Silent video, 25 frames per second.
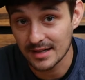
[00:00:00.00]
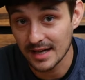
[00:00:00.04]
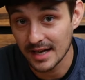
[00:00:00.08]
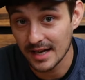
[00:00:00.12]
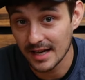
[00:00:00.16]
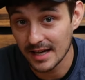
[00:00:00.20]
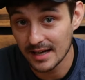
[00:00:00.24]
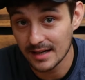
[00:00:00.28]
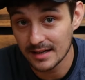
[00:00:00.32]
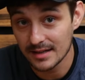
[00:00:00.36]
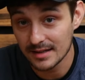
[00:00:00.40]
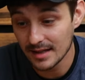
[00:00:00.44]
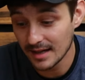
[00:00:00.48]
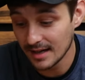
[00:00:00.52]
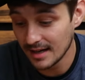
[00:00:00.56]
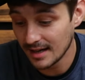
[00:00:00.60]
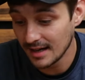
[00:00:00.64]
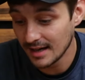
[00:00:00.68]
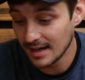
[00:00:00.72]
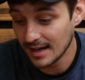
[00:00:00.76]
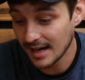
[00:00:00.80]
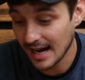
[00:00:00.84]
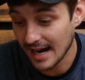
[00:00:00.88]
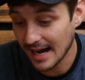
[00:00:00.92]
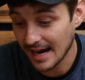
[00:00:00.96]
and
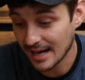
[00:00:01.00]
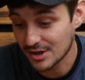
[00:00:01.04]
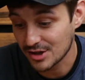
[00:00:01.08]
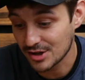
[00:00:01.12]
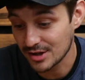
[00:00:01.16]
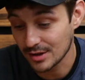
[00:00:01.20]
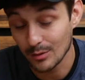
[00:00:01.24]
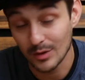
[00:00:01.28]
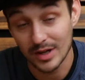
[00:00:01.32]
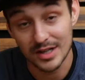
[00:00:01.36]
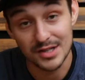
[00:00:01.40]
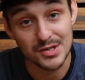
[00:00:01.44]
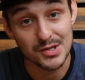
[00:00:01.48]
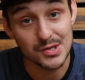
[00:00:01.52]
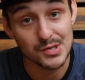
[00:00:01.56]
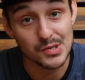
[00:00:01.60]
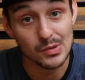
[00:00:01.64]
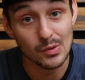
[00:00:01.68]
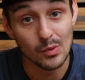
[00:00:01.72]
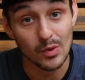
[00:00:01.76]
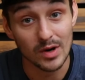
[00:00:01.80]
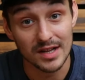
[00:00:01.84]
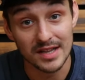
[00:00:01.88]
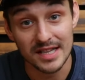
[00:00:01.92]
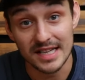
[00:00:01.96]
I actually went
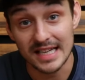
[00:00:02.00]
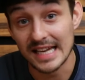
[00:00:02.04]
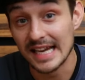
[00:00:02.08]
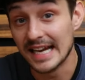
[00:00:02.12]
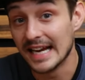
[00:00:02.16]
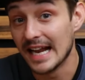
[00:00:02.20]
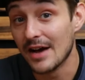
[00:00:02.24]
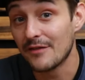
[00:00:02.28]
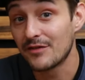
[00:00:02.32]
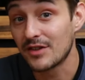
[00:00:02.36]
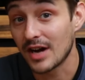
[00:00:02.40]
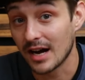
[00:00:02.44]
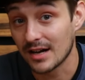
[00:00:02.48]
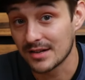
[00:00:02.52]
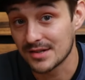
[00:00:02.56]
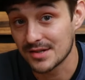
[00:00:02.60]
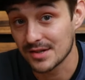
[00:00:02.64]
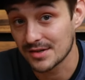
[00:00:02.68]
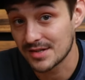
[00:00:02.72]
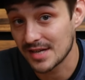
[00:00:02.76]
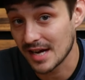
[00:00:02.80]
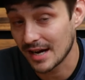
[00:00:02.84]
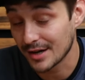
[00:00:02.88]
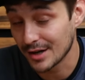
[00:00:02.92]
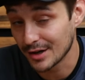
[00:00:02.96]
to one of the NF
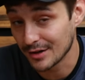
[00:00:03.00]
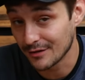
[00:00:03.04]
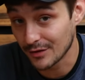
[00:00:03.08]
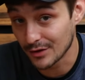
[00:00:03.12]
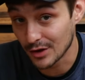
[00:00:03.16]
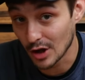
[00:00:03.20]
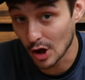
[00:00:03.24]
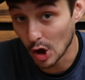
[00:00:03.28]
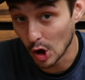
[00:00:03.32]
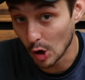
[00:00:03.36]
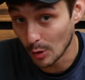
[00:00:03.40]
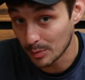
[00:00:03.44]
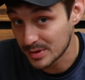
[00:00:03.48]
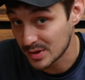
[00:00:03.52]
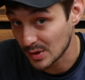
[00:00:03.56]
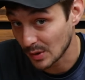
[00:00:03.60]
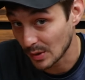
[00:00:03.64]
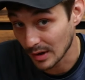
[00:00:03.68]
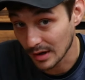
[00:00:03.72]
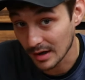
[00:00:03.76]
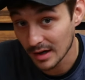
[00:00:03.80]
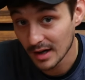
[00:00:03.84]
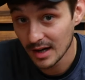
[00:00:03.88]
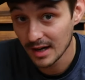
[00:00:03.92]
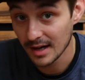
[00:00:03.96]
concerts out here for the Hope
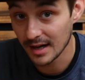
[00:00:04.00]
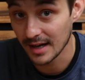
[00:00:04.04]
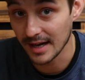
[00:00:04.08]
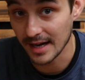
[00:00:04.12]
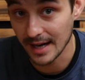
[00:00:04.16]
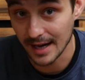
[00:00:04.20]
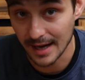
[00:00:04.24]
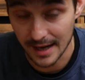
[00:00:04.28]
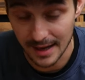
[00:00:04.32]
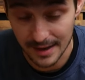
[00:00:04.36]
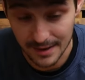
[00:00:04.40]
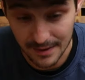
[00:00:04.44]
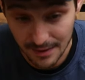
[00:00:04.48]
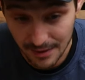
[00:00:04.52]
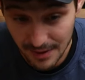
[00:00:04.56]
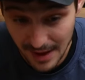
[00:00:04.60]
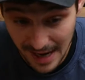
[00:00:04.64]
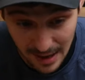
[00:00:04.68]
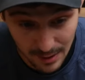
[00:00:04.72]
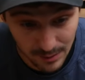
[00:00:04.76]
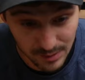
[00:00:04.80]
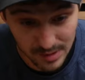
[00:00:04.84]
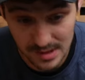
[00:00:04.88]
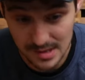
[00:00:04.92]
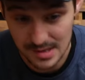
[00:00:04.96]
Tour, and
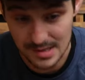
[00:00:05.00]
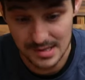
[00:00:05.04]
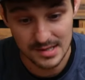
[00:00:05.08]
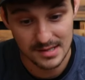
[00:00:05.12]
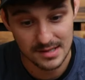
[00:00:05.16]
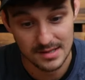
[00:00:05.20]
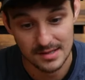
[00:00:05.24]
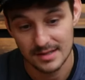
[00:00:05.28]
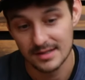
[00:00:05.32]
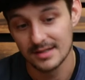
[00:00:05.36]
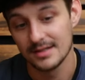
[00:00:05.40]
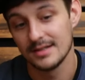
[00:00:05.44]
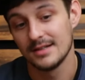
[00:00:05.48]
that was